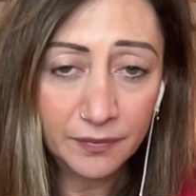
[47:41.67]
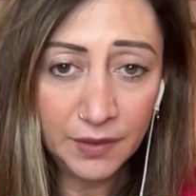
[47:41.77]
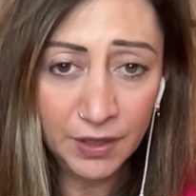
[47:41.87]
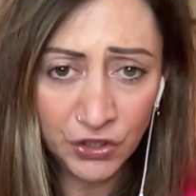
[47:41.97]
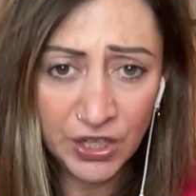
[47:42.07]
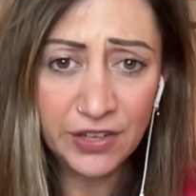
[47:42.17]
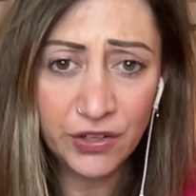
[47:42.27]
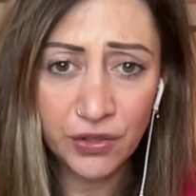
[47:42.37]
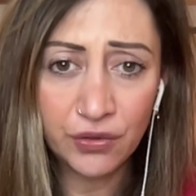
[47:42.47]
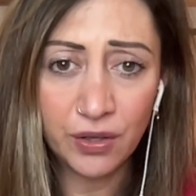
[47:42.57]
and change
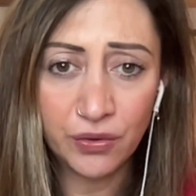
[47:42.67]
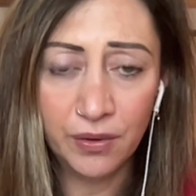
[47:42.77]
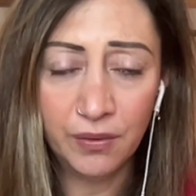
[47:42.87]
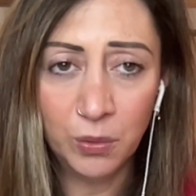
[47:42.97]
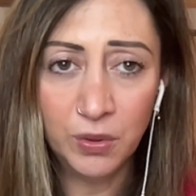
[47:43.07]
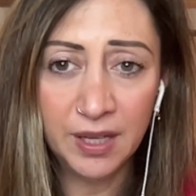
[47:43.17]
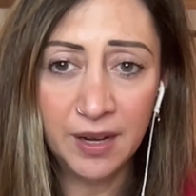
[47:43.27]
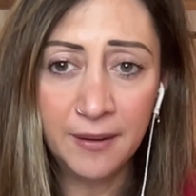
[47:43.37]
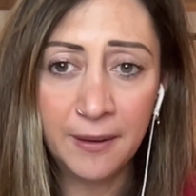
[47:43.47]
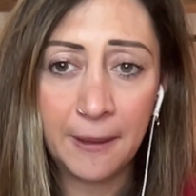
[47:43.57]
the structure of
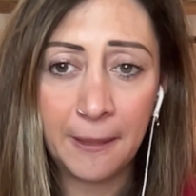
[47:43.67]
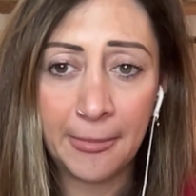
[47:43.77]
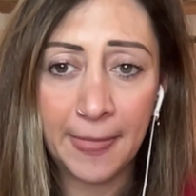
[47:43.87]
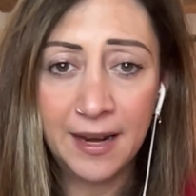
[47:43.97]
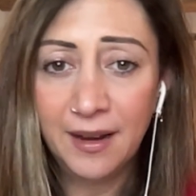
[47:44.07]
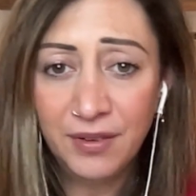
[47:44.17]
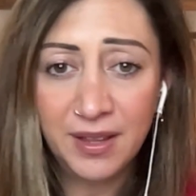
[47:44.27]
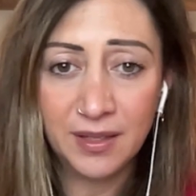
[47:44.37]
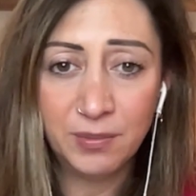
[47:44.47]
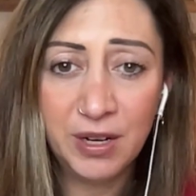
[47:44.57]
water, and
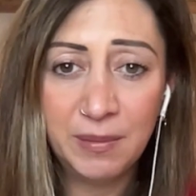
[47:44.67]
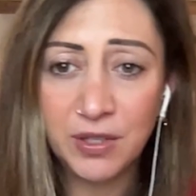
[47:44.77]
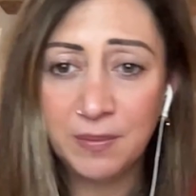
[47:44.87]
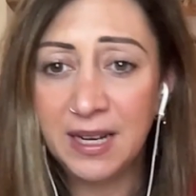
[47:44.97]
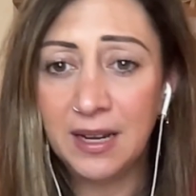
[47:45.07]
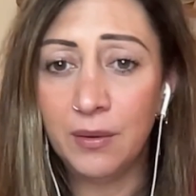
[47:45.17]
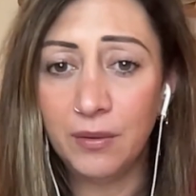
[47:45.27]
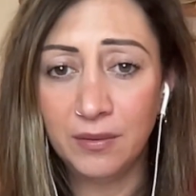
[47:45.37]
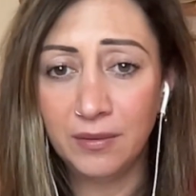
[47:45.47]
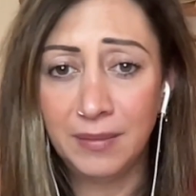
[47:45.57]
everything's pretty much
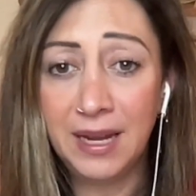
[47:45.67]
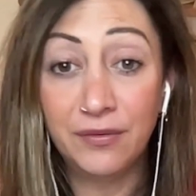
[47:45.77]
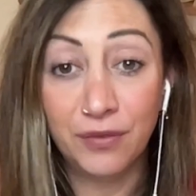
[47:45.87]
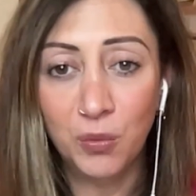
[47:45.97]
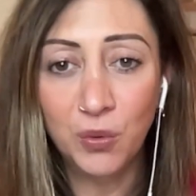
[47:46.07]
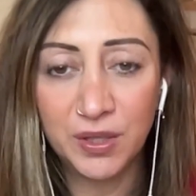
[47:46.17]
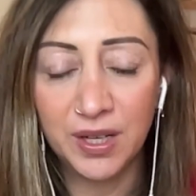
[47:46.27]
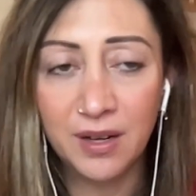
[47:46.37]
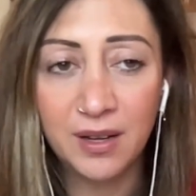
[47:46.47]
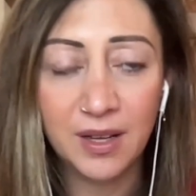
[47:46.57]
made from
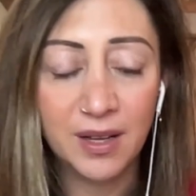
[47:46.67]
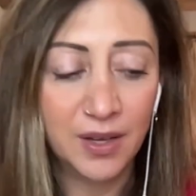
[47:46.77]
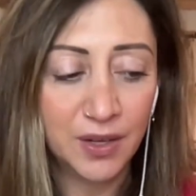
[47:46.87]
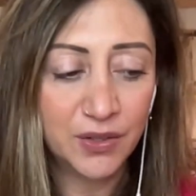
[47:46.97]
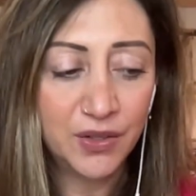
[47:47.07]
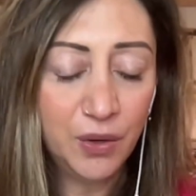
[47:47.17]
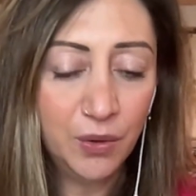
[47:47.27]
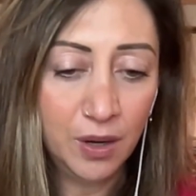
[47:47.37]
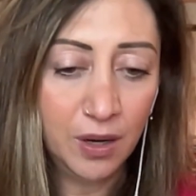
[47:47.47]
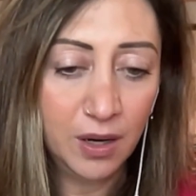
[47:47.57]
water.
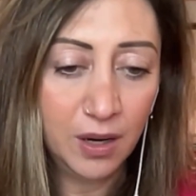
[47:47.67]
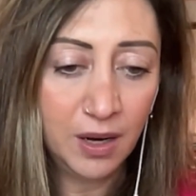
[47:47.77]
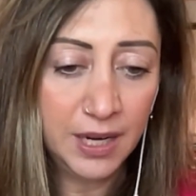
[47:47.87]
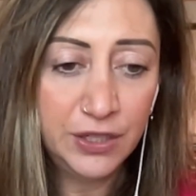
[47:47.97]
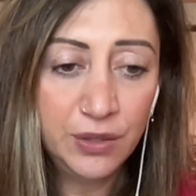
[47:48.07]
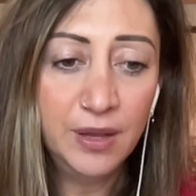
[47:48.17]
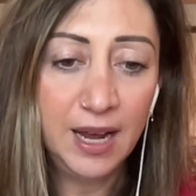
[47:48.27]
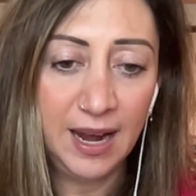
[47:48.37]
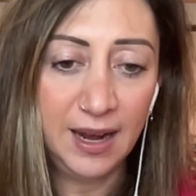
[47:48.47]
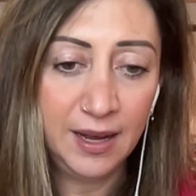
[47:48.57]
So I do
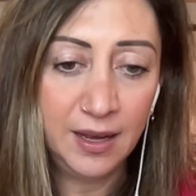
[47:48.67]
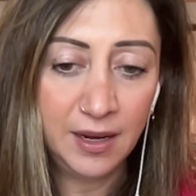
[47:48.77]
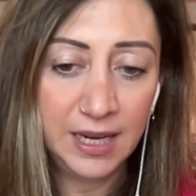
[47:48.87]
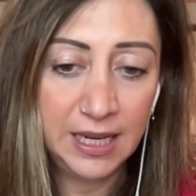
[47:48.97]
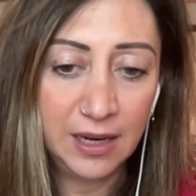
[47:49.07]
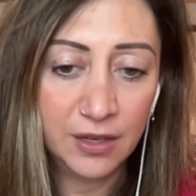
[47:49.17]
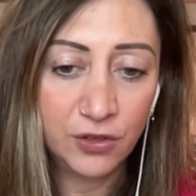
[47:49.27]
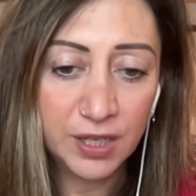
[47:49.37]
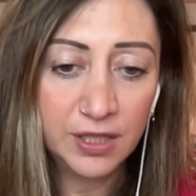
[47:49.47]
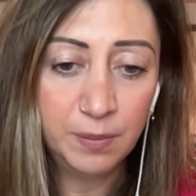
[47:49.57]
that, and I
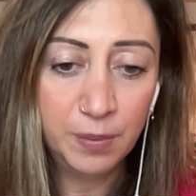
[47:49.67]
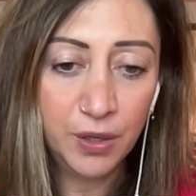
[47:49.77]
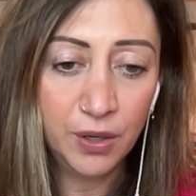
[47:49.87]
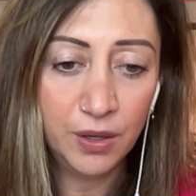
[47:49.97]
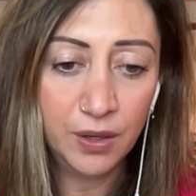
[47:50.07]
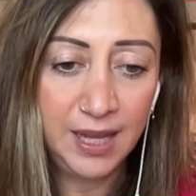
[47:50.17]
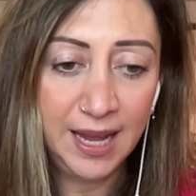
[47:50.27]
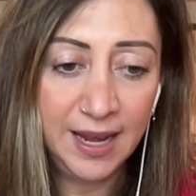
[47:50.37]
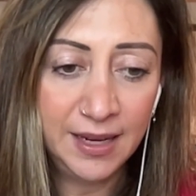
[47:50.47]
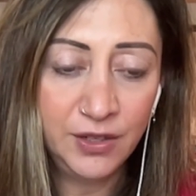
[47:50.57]
try to put
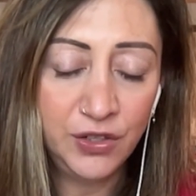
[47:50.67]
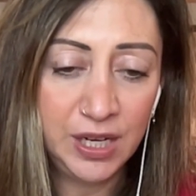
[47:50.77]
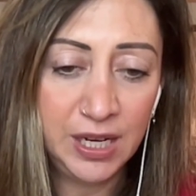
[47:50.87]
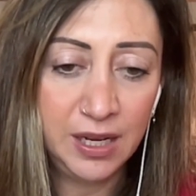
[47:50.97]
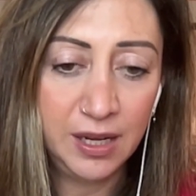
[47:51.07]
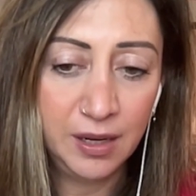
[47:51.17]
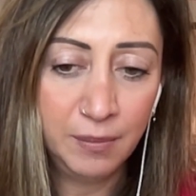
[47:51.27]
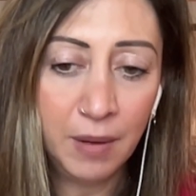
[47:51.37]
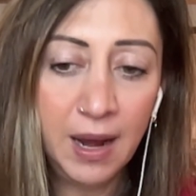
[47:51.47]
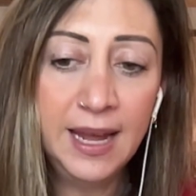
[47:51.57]
the energy,
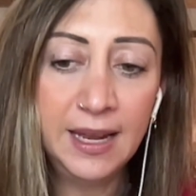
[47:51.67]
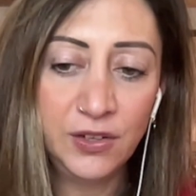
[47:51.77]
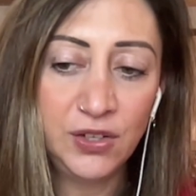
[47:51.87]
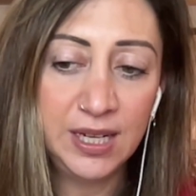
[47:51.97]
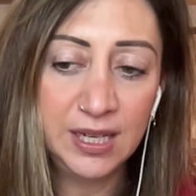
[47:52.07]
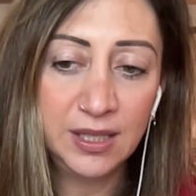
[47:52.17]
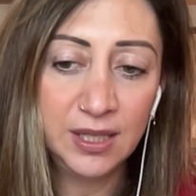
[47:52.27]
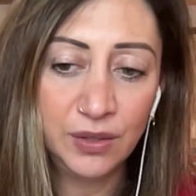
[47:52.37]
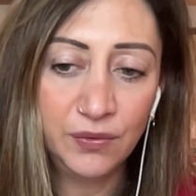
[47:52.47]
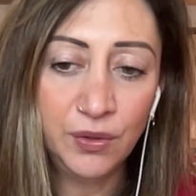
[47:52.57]
my energy, into
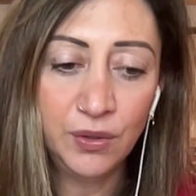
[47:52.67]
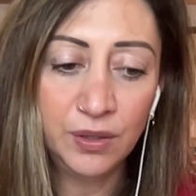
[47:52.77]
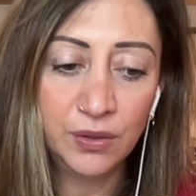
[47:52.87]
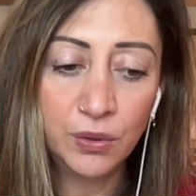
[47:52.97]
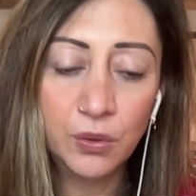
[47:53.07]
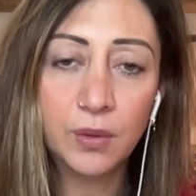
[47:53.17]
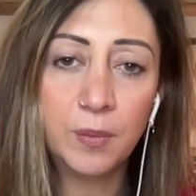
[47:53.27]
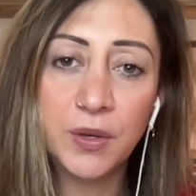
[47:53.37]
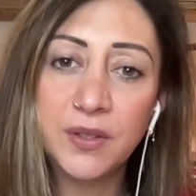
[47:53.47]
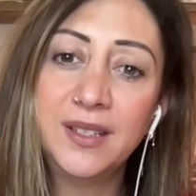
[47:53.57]
his food and talk
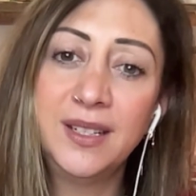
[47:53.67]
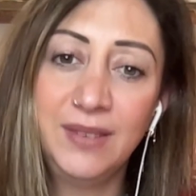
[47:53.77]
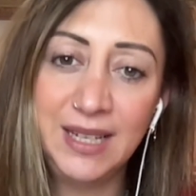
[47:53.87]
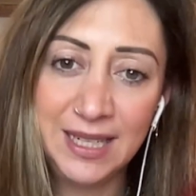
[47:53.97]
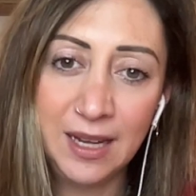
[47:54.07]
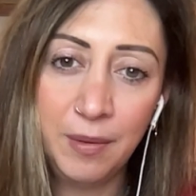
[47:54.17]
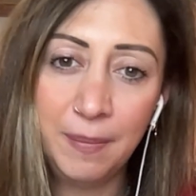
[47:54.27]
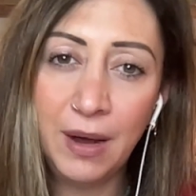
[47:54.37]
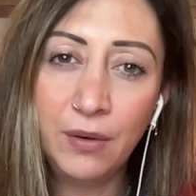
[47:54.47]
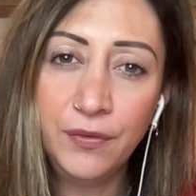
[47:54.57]
positively to him
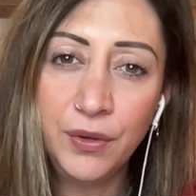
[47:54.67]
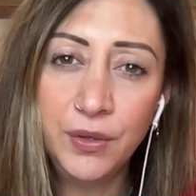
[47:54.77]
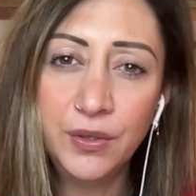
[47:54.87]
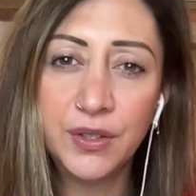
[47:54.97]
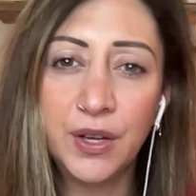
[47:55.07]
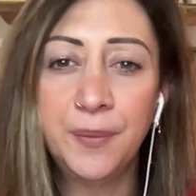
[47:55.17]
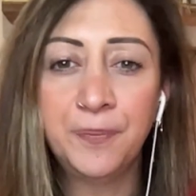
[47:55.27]
about food. So,